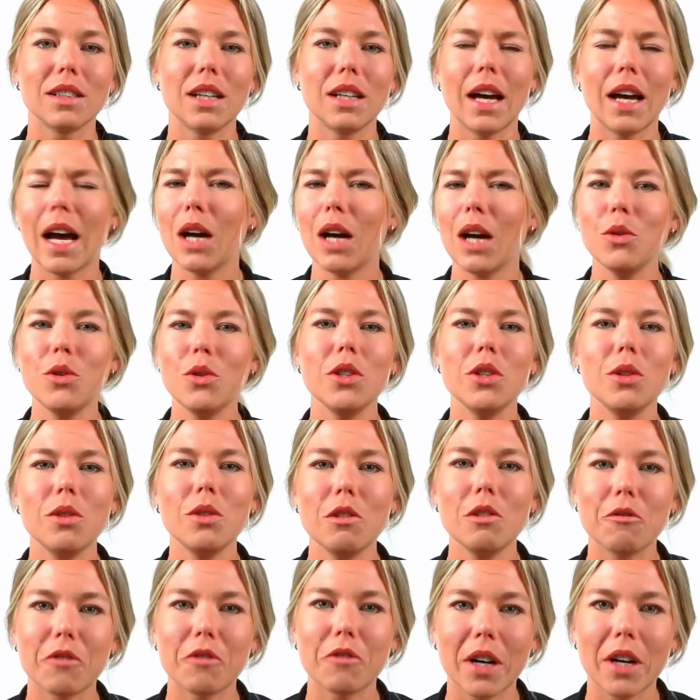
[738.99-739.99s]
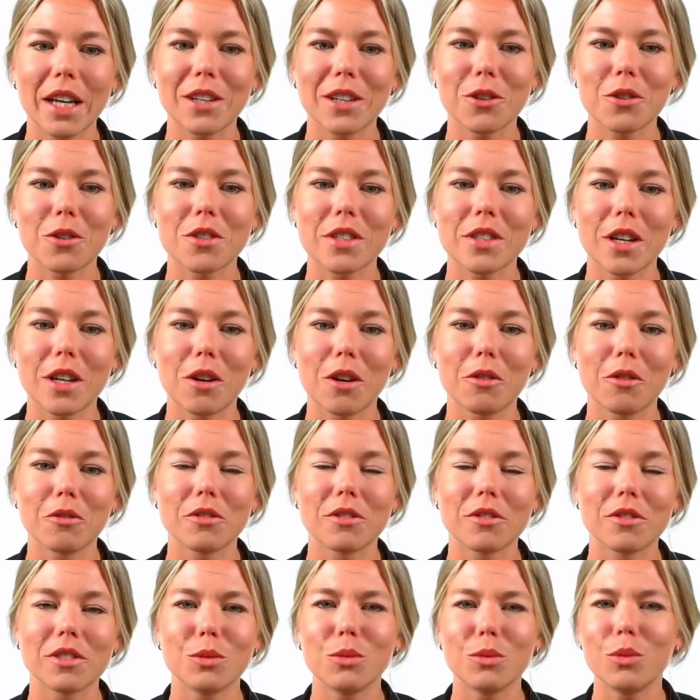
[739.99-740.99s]
how do you define yourself?
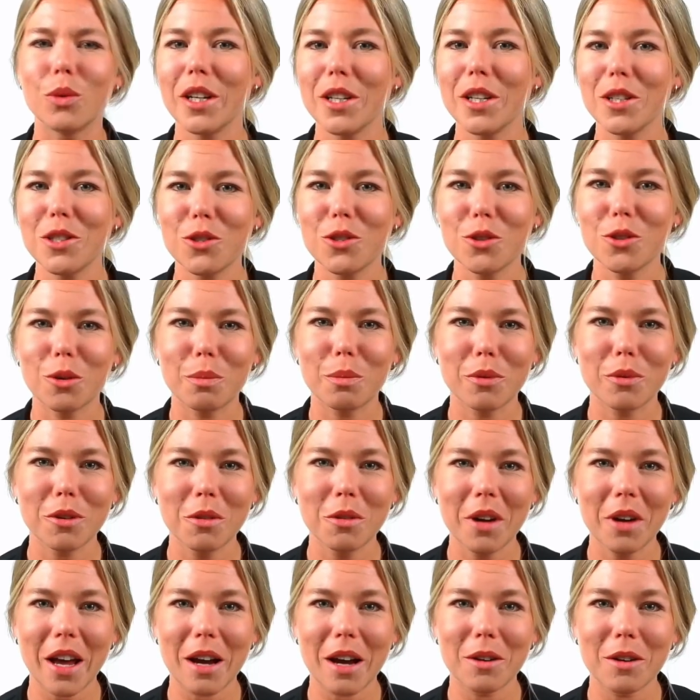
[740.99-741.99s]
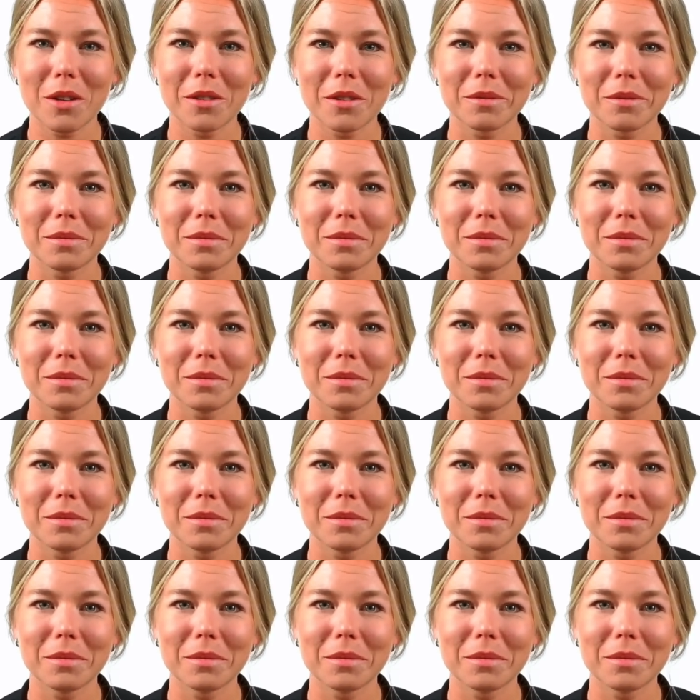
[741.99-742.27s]
What is your pronoun?